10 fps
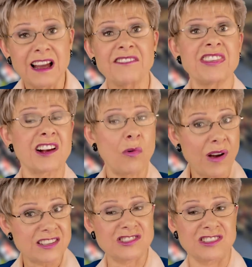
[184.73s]
of the
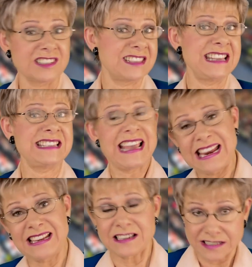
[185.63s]
questions these
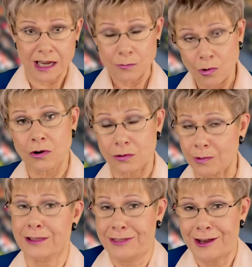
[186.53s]
idiots I work
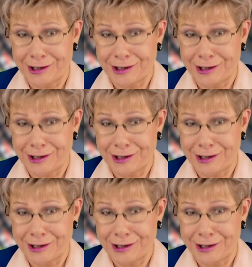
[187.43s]
with